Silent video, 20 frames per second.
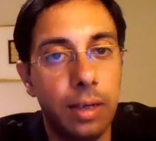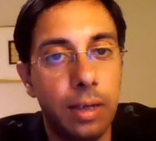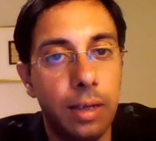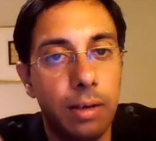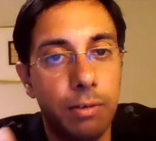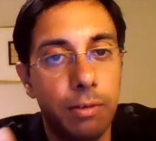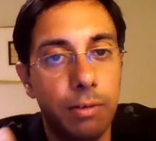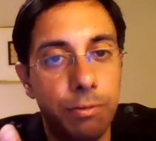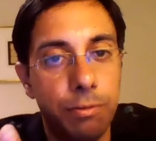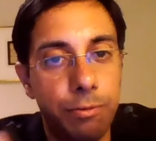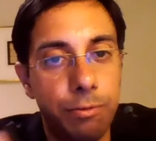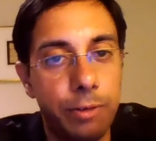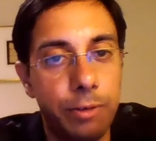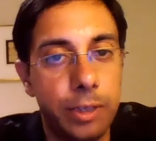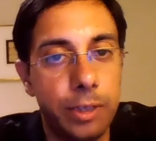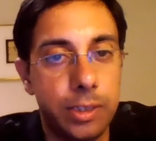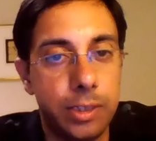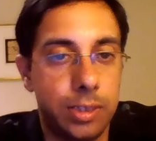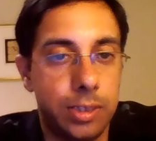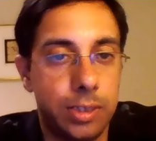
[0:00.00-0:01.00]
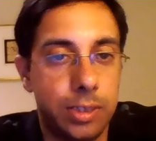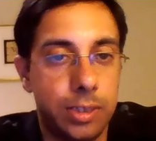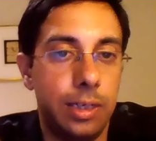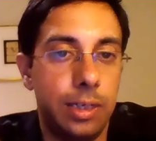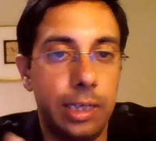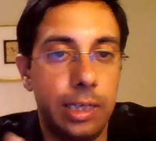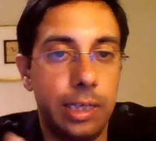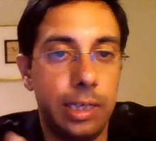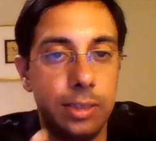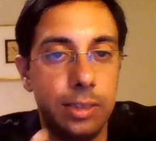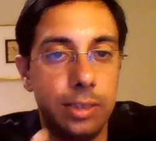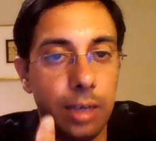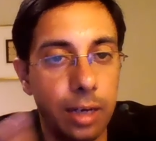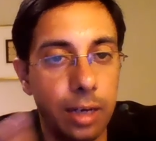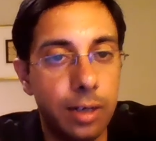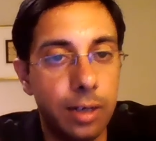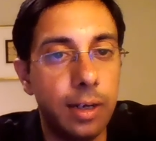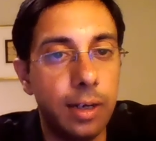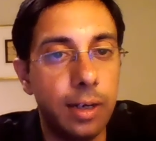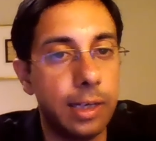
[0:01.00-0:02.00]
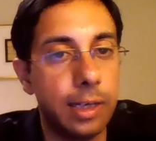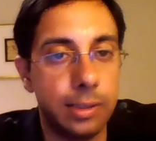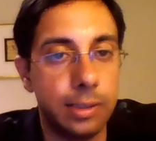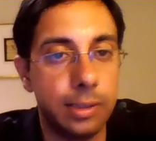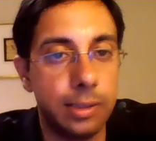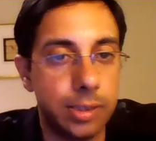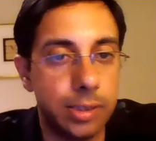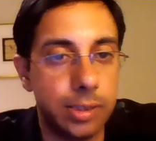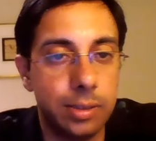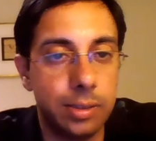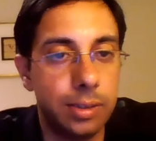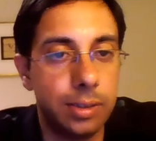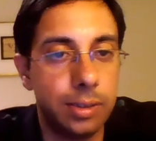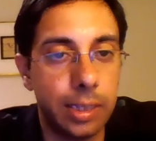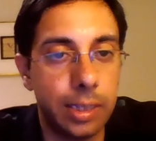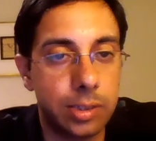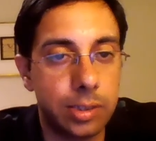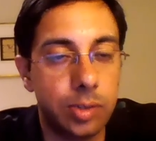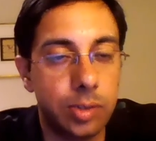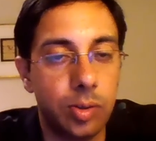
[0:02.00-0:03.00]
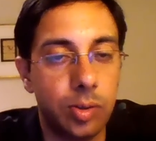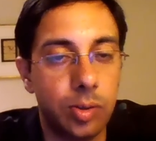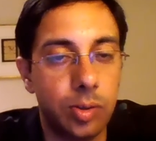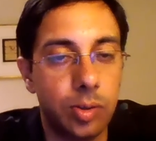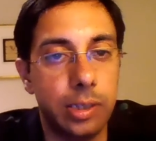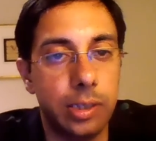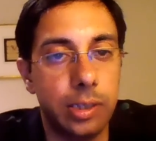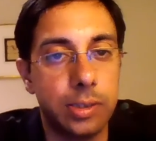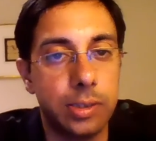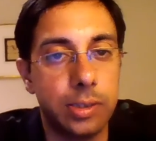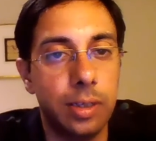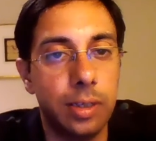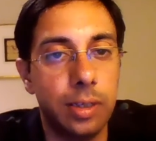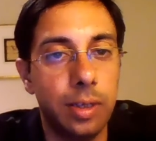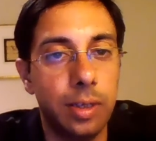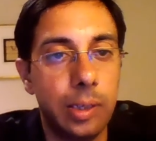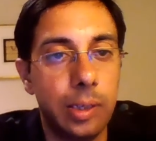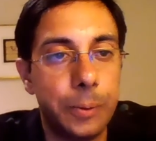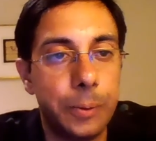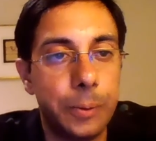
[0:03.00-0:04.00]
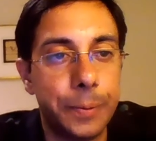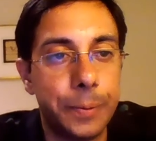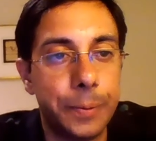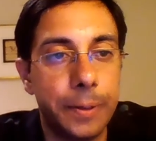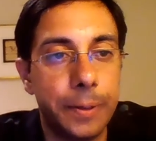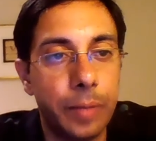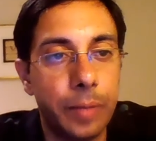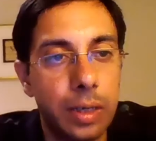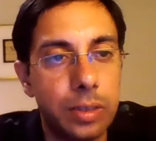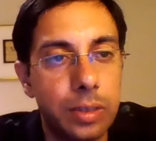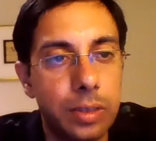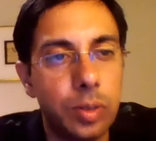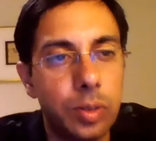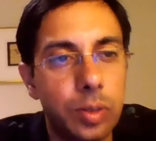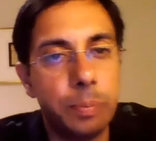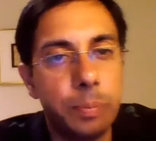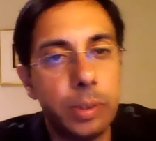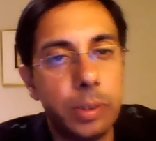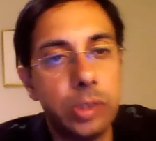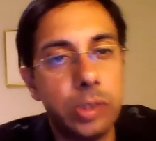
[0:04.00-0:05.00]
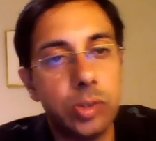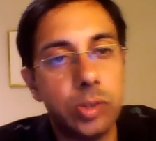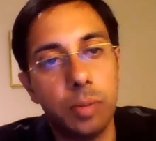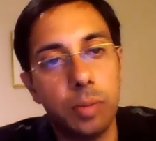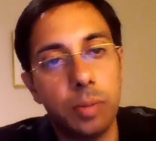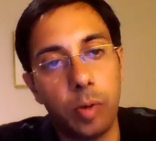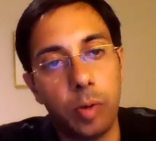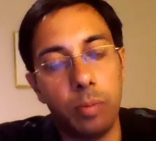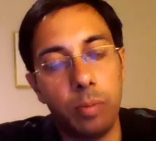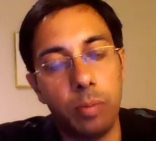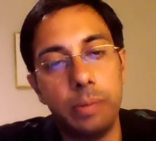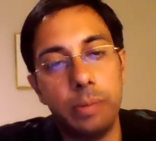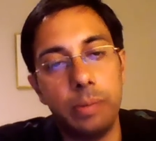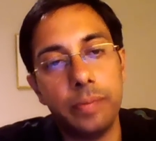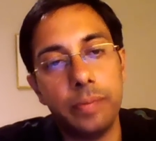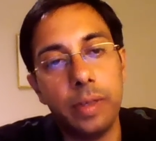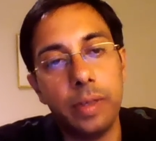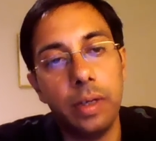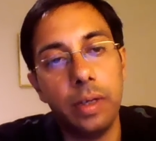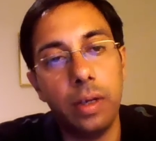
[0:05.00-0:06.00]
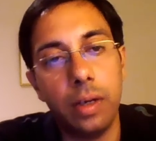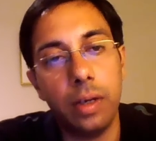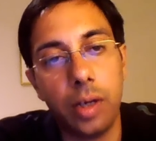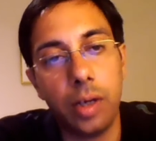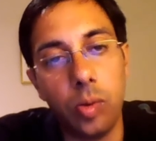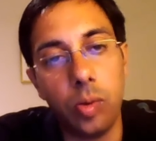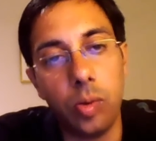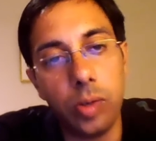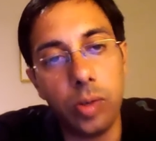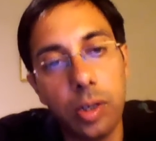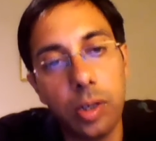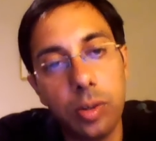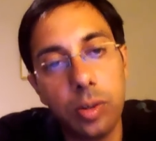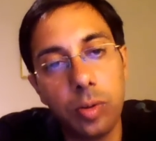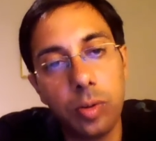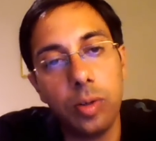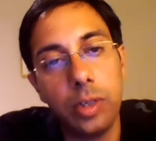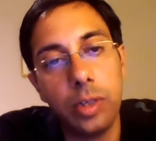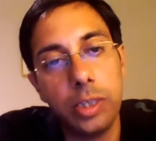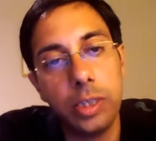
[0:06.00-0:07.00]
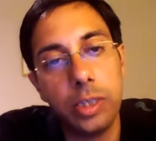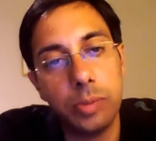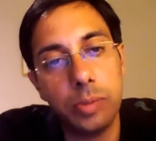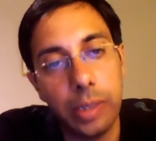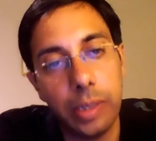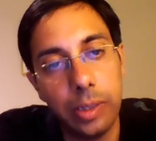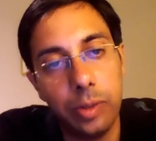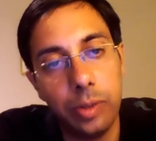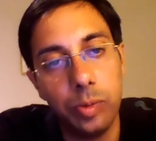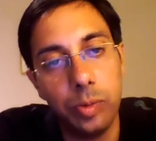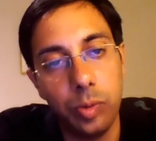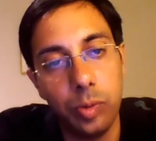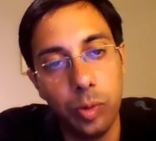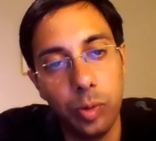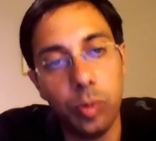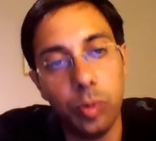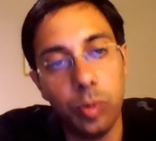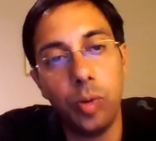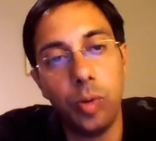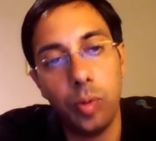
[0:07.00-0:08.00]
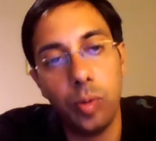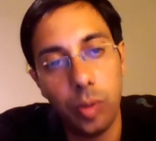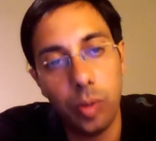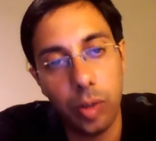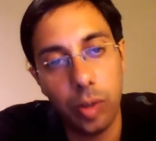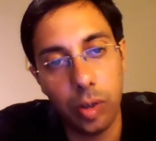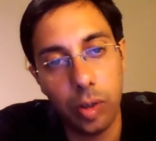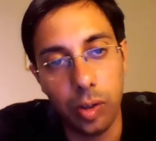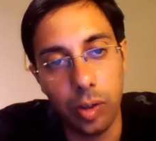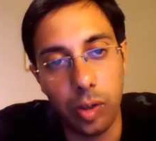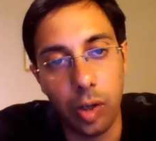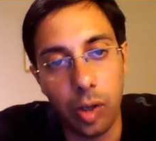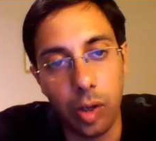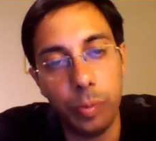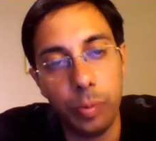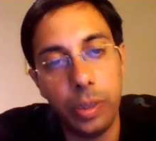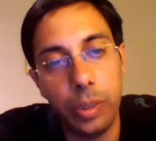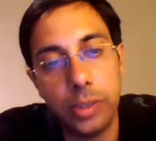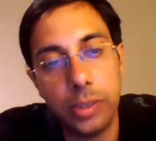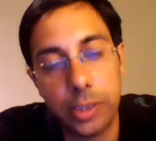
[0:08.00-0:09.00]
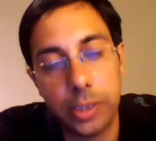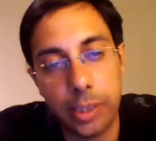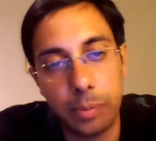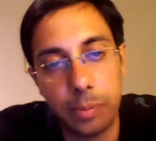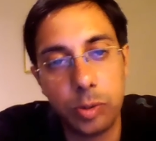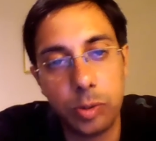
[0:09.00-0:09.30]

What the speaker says: fixed like 100 letters. That's not the case. So it depends on the problem. Counter controlled is when you know how many steps